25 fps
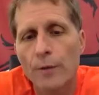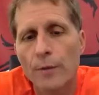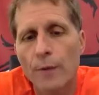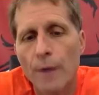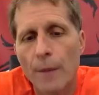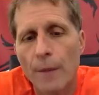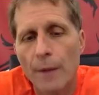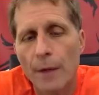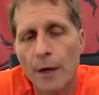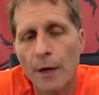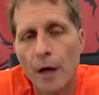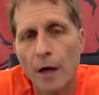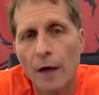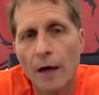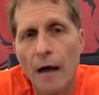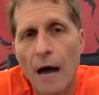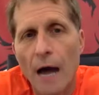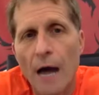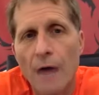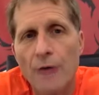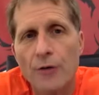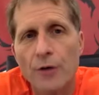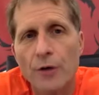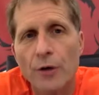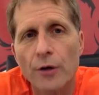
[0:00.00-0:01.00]
I think our
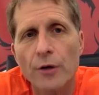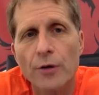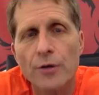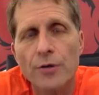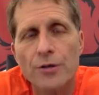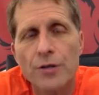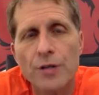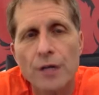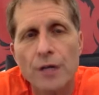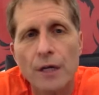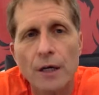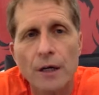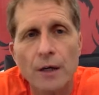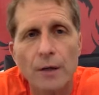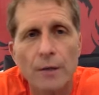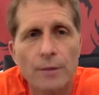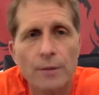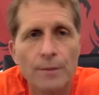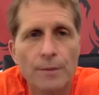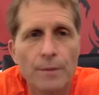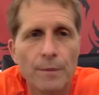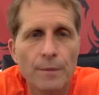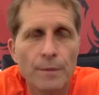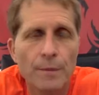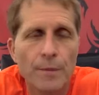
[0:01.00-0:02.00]
guys are going to see,
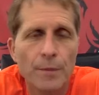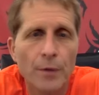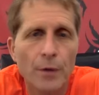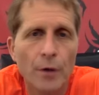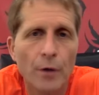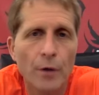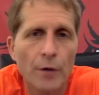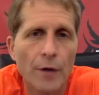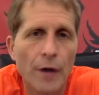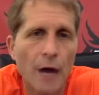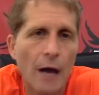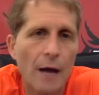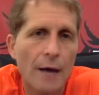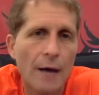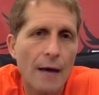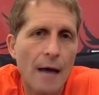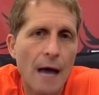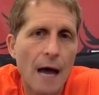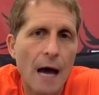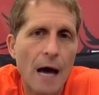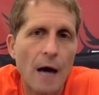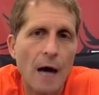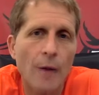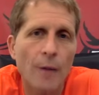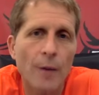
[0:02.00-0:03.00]
you know, not
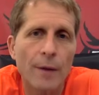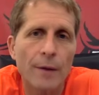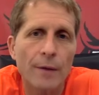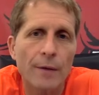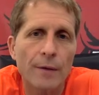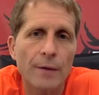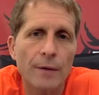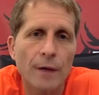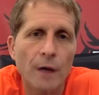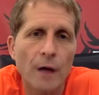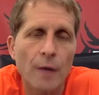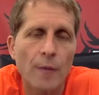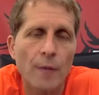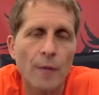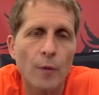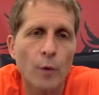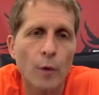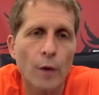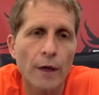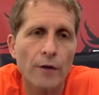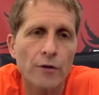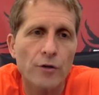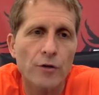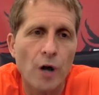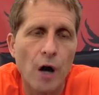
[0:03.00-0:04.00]
now, but in a couple of
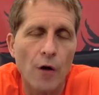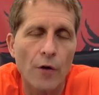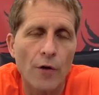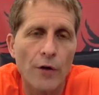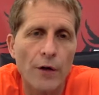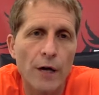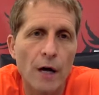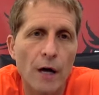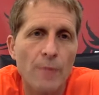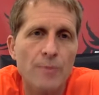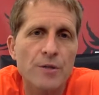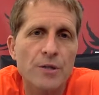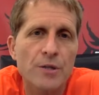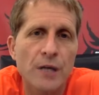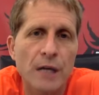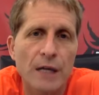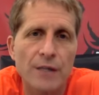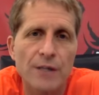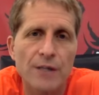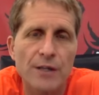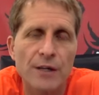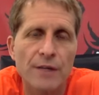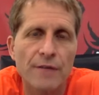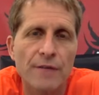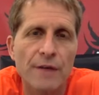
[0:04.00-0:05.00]
weeks, all the
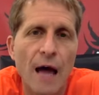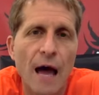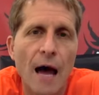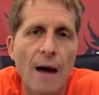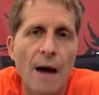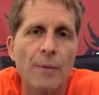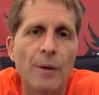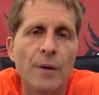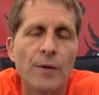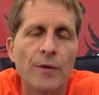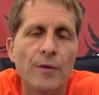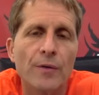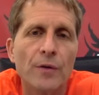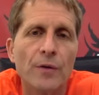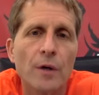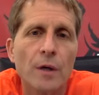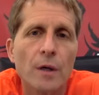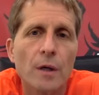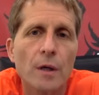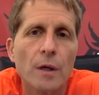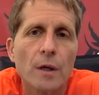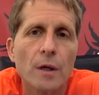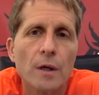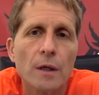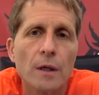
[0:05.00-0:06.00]
upsets that have happened
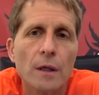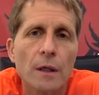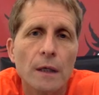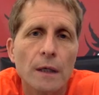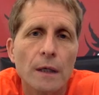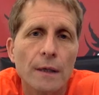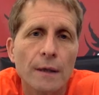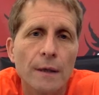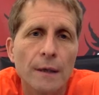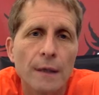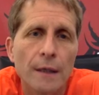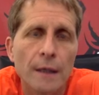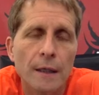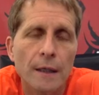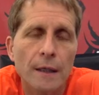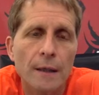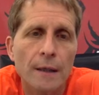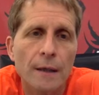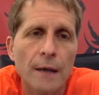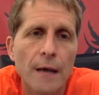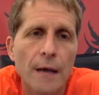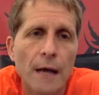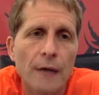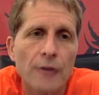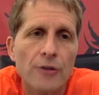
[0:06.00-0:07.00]
in
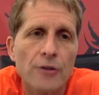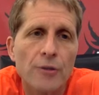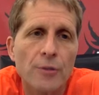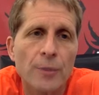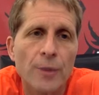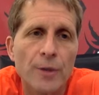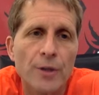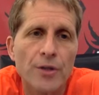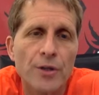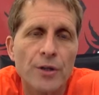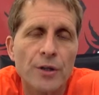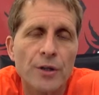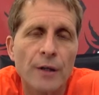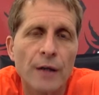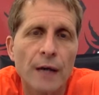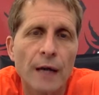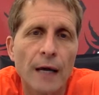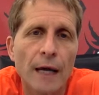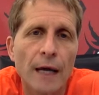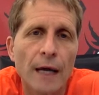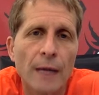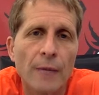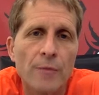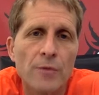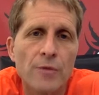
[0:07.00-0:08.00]
exhibition
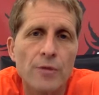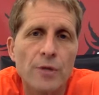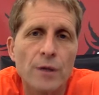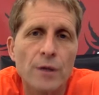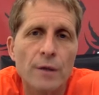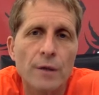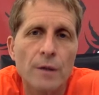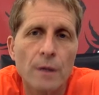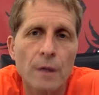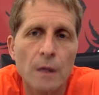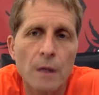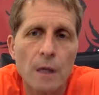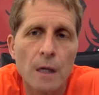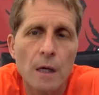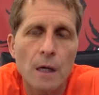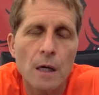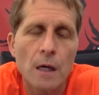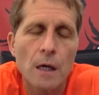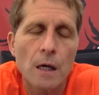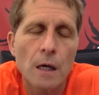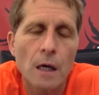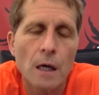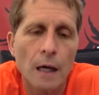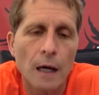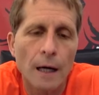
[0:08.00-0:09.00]
games and
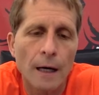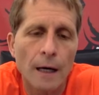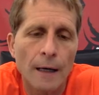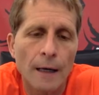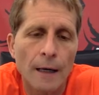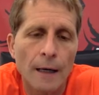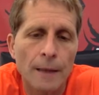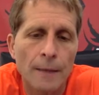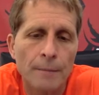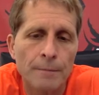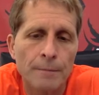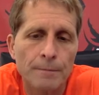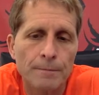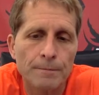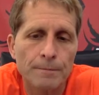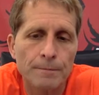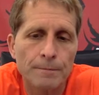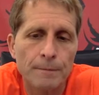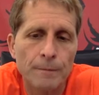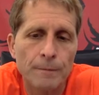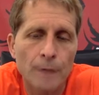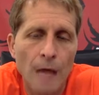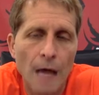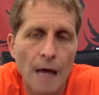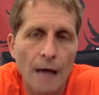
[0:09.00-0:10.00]
a
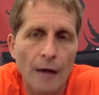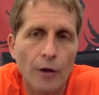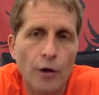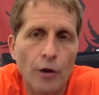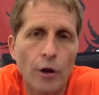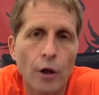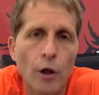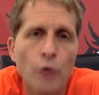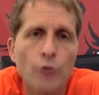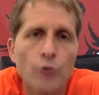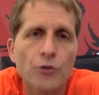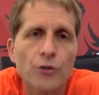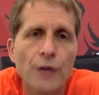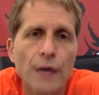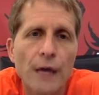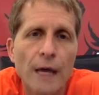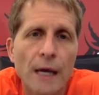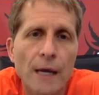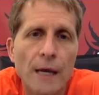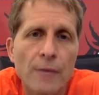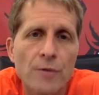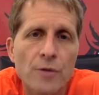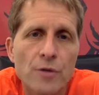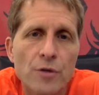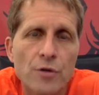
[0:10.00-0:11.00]
lot of close
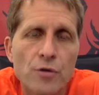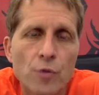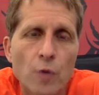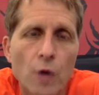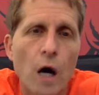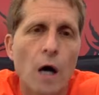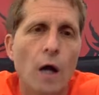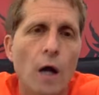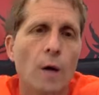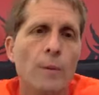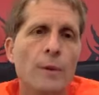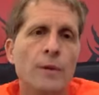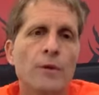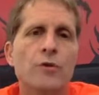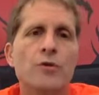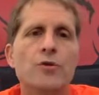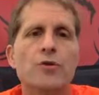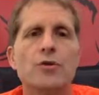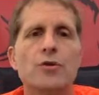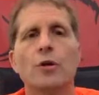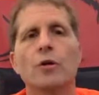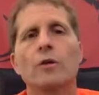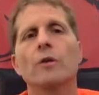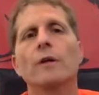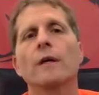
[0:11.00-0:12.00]
games as well. I mean, there's
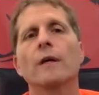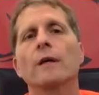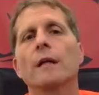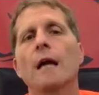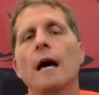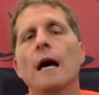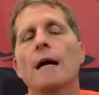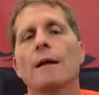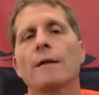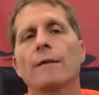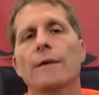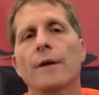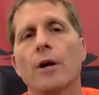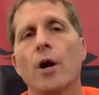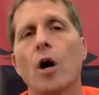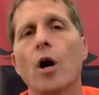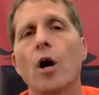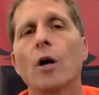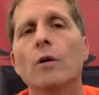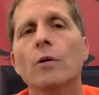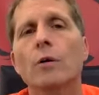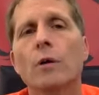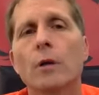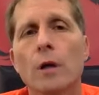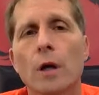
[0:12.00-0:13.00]
certainly a lot of that
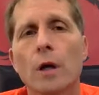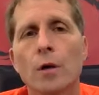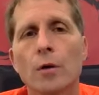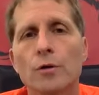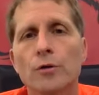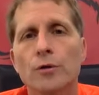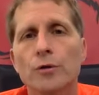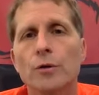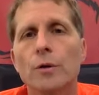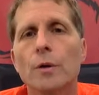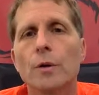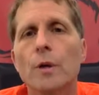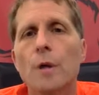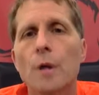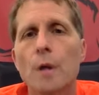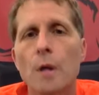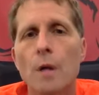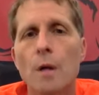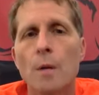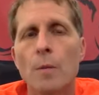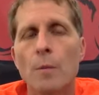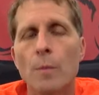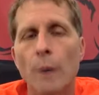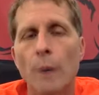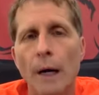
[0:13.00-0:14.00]
aren't close,
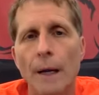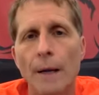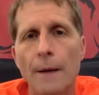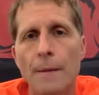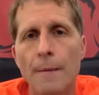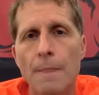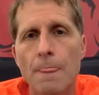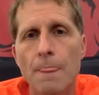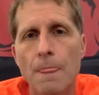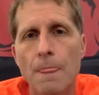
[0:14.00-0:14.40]
but